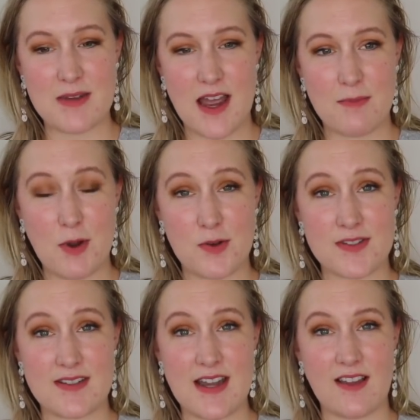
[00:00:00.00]
I
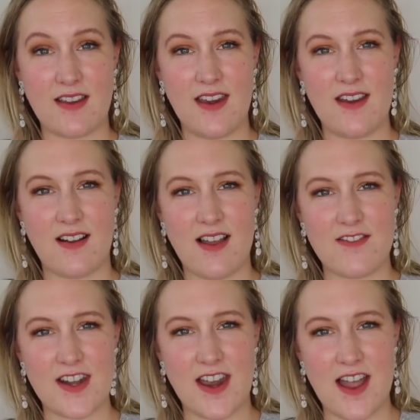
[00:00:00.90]
post daily at
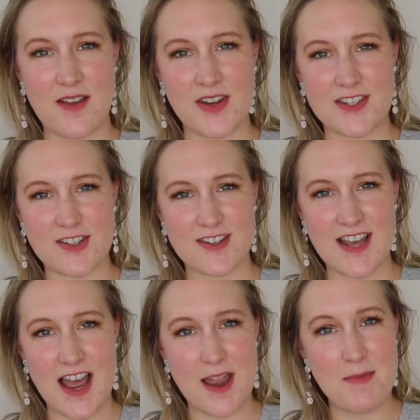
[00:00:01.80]
eleven A M Eastern
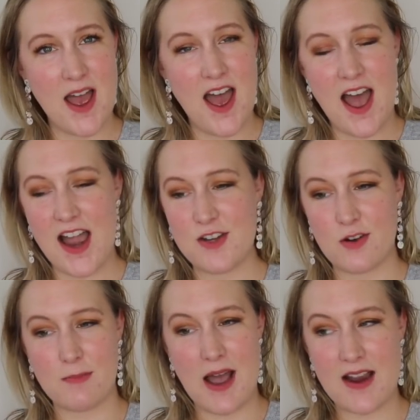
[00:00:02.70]
Time. I do
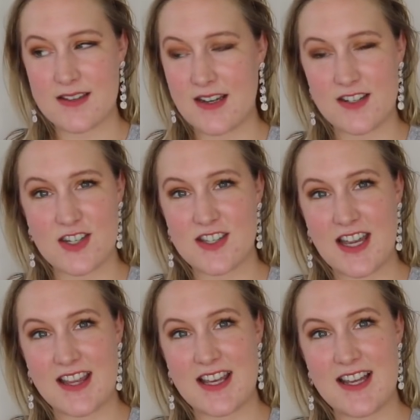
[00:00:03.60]
unboxings just
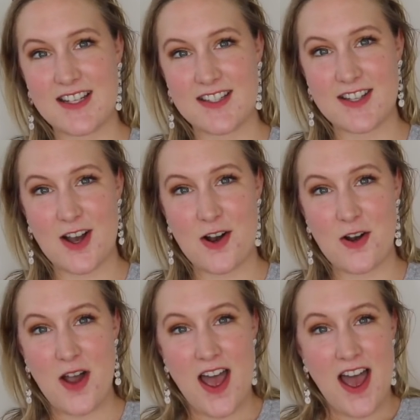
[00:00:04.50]
like this,
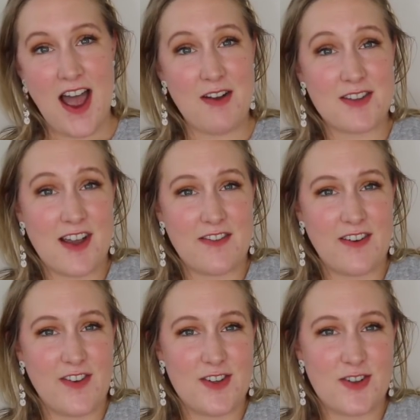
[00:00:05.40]
so I would love it
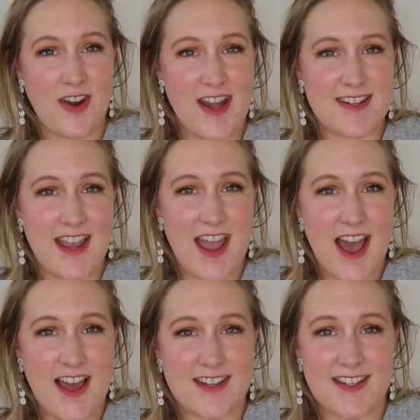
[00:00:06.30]
if you joined.
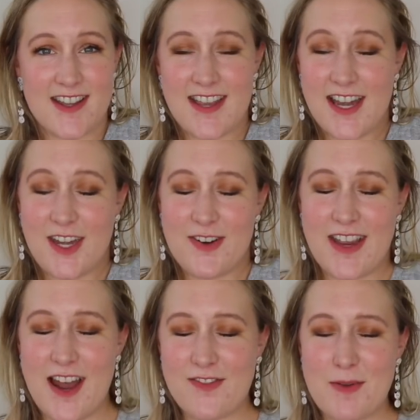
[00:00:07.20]
And thank you
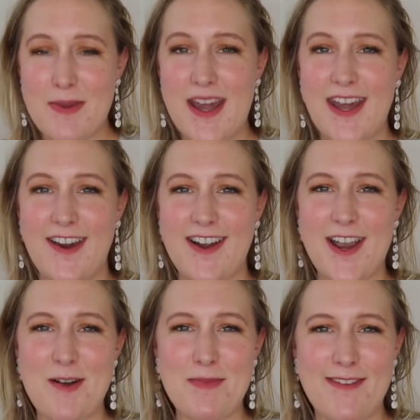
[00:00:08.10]
again for being here, and
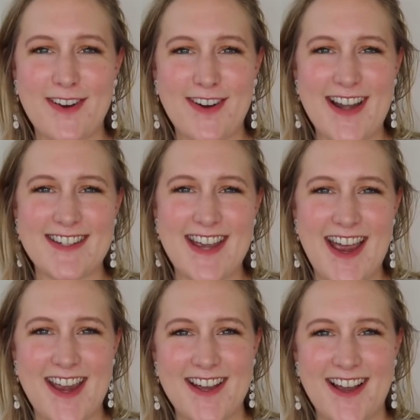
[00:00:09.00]
I hope you have a great
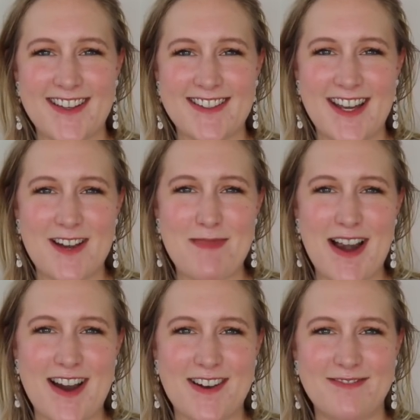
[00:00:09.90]
day. I'll see you
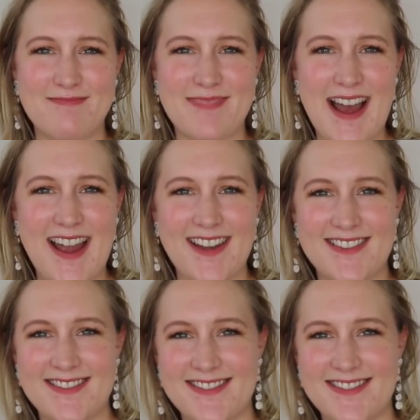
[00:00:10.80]
tomorrow. Bye.